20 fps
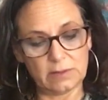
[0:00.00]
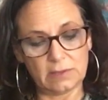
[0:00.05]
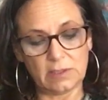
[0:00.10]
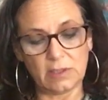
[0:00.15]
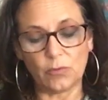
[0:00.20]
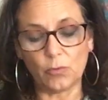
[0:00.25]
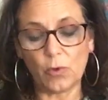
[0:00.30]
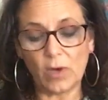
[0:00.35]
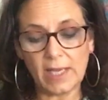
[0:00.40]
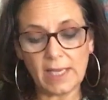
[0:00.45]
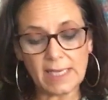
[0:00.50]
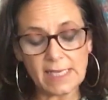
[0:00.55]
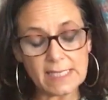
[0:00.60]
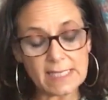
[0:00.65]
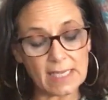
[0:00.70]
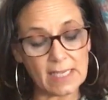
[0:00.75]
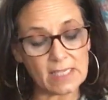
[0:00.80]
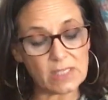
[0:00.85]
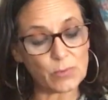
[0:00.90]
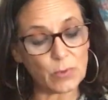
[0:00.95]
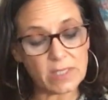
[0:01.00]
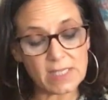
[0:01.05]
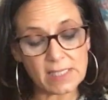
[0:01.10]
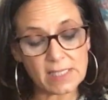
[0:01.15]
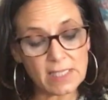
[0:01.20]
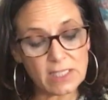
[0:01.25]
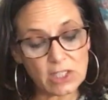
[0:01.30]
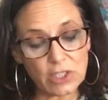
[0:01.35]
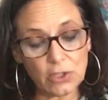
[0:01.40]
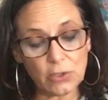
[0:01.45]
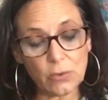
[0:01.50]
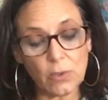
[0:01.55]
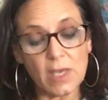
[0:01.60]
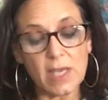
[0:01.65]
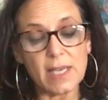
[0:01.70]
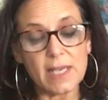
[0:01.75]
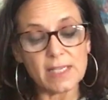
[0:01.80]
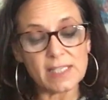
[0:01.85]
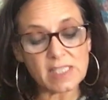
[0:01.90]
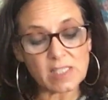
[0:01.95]
In what he does. What does he do?
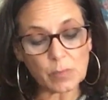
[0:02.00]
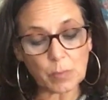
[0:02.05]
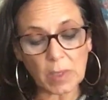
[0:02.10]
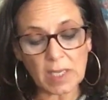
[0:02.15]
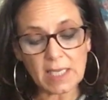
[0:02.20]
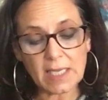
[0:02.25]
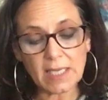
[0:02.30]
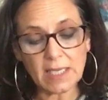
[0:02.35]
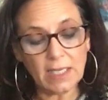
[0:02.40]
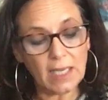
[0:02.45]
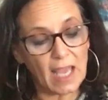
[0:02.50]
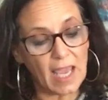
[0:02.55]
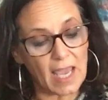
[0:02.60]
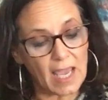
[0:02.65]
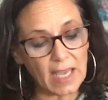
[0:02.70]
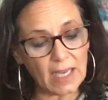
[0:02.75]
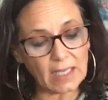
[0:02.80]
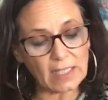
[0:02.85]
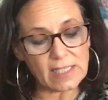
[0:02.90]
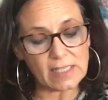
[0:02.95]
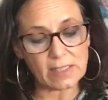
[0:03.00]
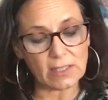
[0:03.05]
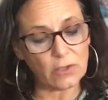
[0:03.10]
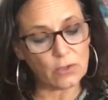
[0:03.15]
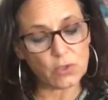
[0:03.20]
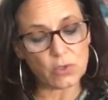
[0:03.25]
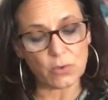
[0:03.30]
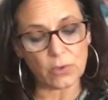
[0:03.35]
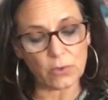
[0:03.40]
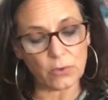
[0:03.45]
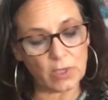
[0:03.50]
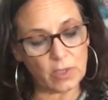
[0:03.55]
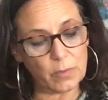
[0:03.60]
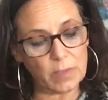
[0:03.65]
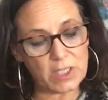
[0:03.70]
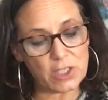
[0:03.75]
Speak and act as those who are going to be